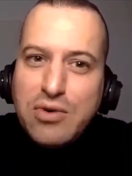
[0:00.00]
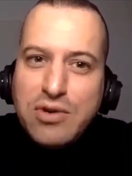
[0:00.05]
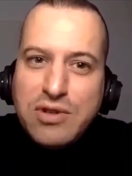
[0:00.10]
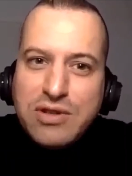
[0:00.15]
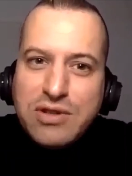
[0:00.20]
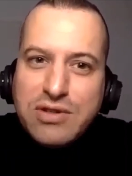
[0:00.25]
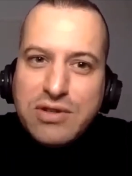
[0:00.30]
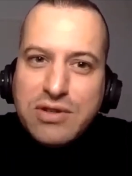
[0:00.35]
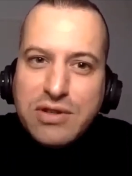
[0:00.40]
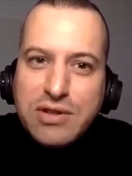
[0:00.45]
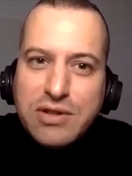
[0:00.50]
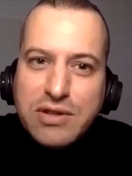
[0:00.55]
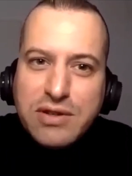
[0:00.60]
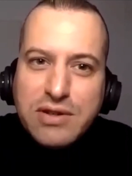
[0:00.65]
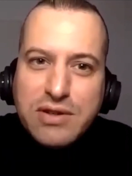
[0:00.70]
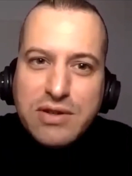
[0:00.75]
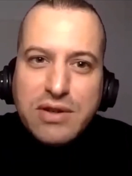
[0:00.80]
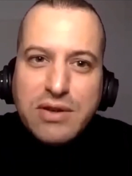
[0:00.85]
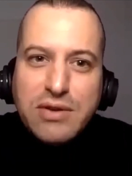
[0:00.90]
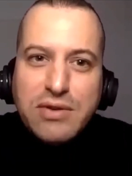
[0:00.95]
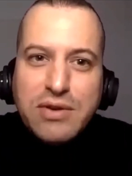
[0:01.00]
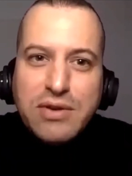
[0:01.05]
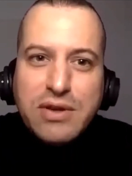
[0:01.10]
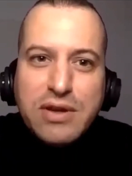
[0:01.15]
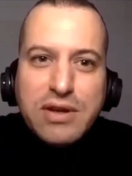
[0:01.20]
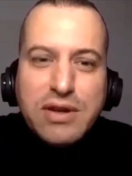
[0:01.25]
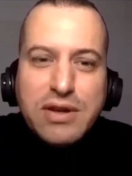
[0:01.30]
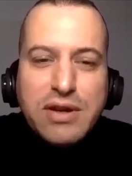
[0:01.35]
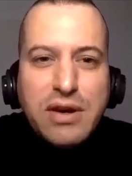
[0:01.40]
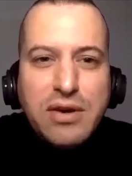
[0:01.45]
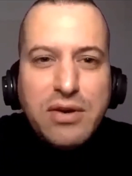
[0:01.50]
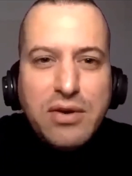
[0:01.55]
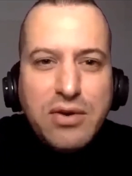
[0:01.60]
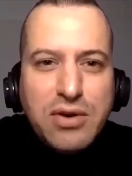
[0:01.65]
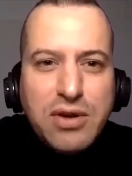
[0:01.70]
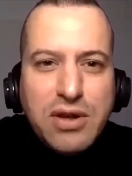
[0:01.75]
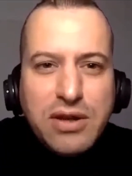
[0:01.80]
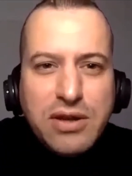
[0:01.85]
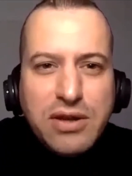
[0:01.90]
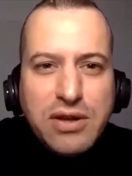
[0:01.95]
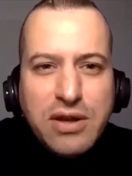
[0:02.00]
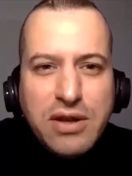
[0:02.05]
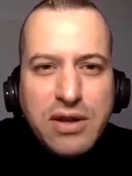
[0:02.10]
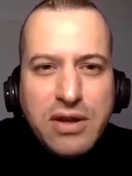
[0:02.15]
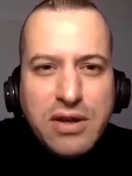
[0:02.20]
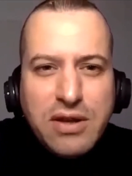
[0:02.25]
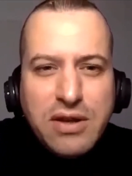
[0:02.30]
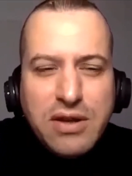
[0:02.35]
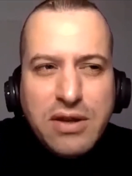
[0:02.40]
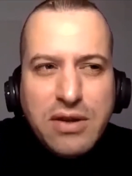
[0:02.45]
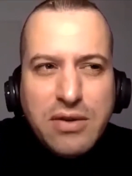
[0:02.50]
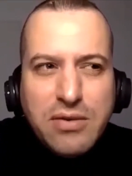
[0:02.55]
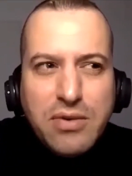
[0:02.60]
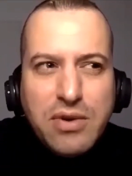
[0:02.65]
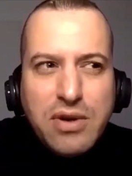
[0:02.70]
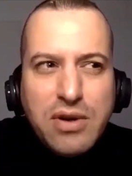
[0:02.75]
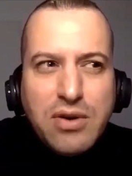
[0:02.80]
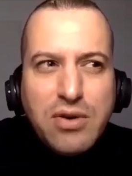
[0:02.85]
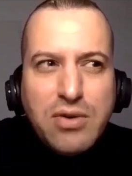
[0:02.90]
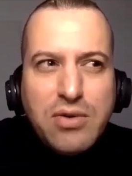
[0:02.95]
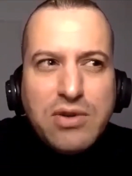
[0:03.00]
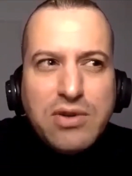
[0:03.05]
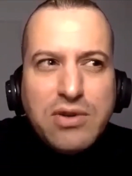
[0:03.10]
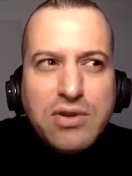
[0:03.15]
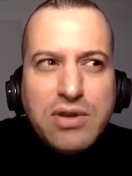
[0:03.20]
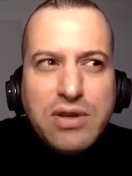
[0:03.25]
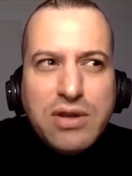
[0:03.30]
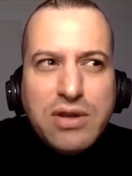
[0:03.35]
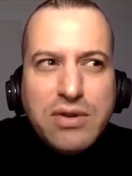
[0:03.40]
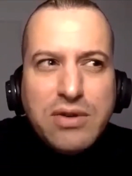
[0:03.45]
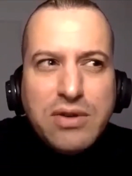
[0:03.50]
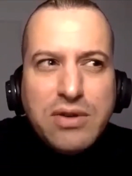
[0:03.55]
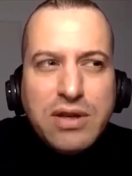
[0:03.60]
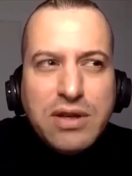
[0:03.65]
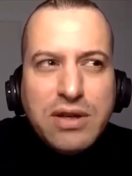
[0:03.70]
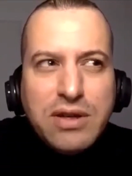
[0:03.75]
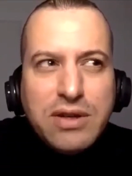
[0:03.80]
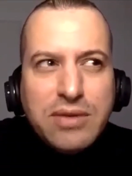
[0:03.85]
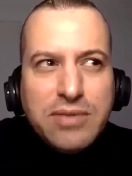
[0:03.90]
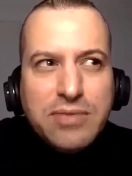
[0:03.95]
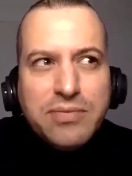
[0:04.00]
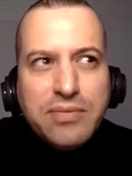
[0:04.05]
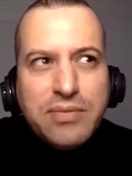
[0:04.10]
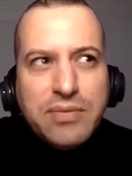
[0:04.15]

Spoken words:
are always on the, how you call it? We are always on